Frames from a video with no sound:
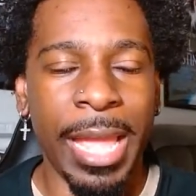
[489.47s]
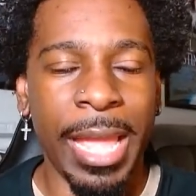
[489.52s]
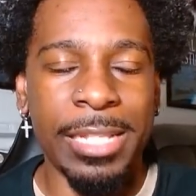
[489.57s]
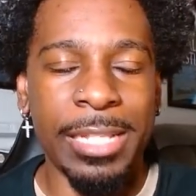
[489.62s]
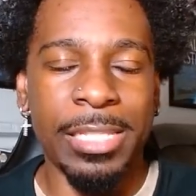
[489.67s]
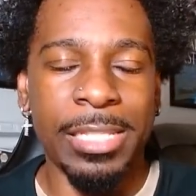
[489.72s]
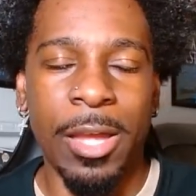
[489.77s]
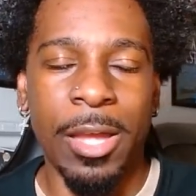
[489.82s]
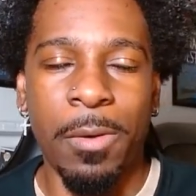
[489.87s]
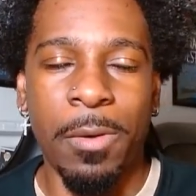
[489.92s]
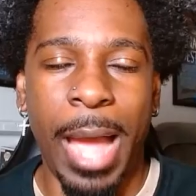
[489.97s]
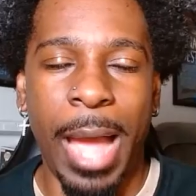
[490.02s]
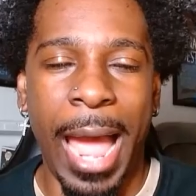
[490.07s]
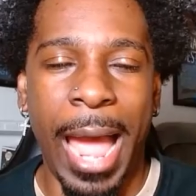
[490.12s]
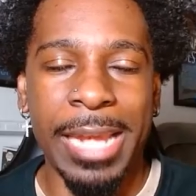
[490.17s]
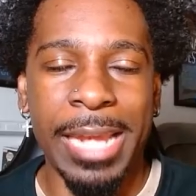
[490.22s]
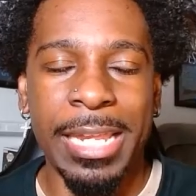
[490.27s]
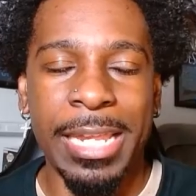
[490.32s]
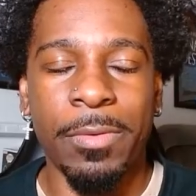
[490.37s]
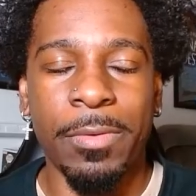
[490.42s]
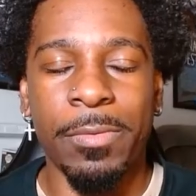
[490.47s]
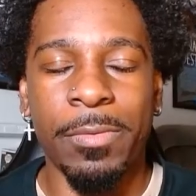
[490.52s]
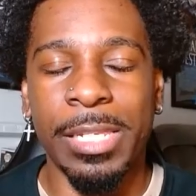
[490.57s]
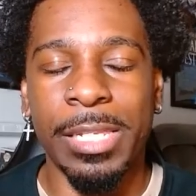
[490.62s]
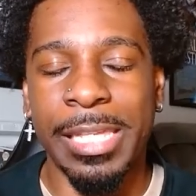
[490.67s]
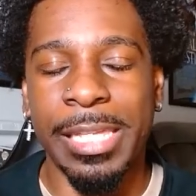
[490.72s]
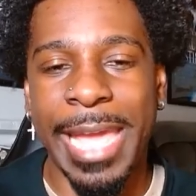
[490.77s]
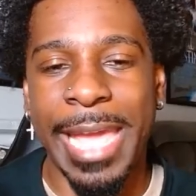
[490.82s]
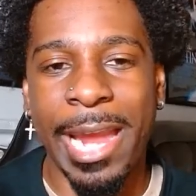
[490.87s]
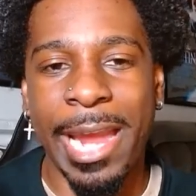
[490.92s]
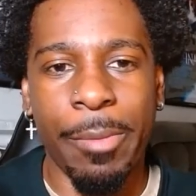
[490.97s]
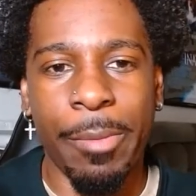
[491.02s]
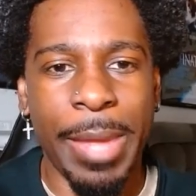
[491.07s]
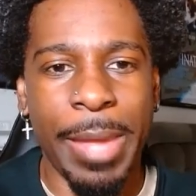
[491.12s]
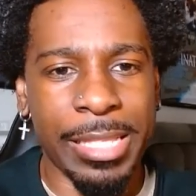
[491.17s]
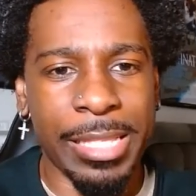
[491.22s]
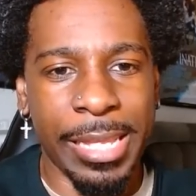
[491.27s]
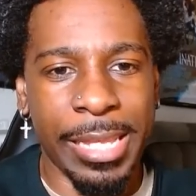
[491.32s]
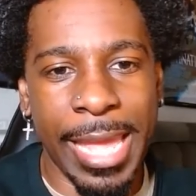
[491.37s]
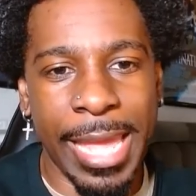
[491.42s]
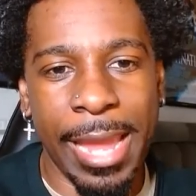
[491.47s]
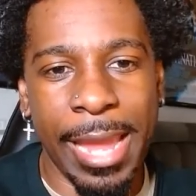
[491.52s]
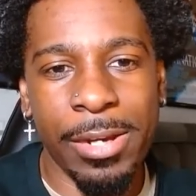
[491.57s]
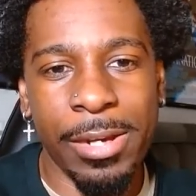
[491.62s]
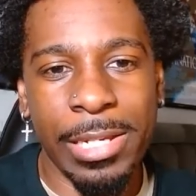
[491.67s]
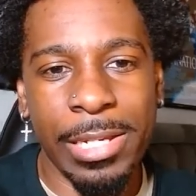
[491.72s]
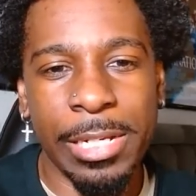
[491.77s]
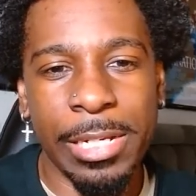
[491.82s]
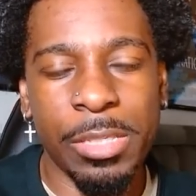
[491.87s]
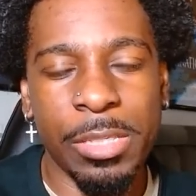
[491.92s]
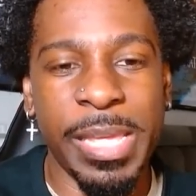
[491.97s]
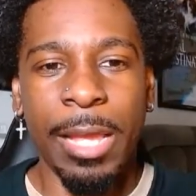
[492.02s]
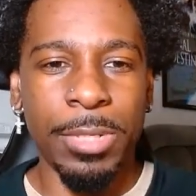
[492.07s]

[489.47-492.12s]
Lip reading: And so I didn't really care about the characters.